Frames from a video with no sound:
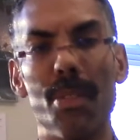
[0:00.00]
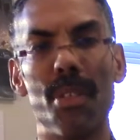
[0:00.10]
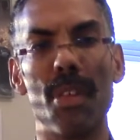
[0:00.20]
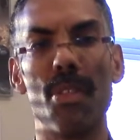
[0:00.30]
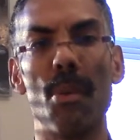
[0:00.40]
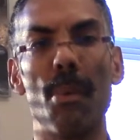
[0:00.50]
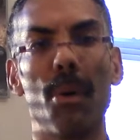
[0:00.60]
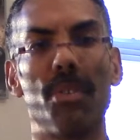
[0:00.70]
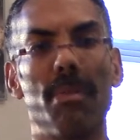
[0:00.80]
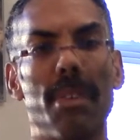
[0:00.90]
the, the
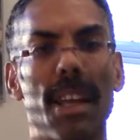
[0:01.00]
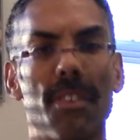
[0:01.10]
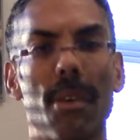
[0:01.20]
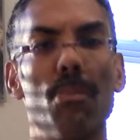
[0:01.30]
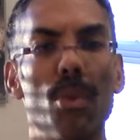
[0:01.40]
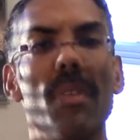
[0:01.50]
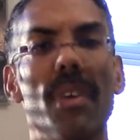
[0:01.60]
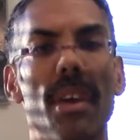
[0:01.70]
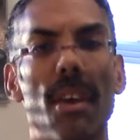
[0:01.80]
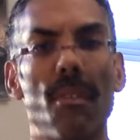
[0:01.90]
most, I guess,
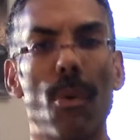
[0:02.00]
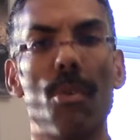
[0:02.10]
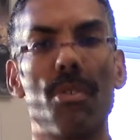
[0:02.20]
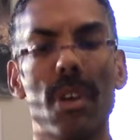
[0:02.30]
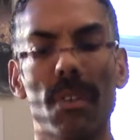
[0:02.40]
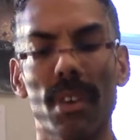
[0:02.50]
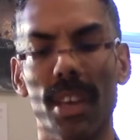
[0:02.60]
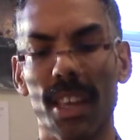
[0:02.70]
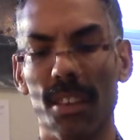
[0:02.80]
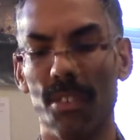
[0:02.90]
abbreviated version of
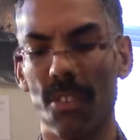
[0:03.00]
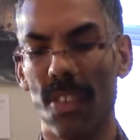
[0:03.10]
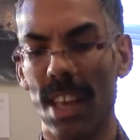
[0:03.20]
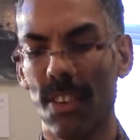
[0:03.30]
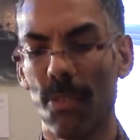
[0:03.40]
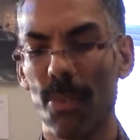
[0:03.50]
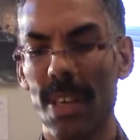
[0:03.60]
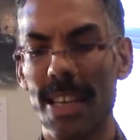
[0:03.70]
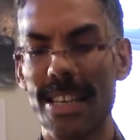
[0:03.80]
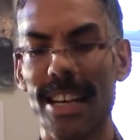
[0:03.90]
it is that
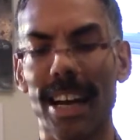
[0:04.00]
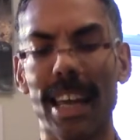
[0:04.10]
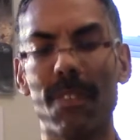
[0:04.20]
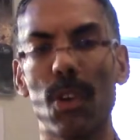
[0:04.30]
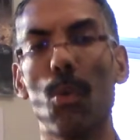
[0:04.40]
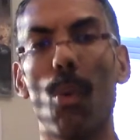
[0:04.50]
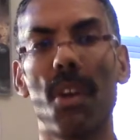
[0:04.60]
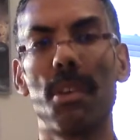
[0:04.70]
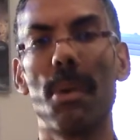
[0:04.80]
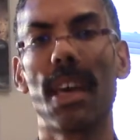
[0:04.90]
uh, if you
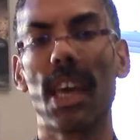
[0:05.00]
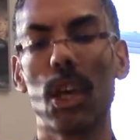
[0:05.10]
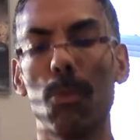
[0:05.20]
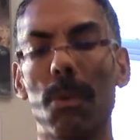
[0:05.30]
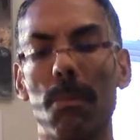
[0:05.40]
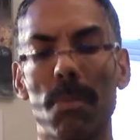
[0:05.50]
want to make a human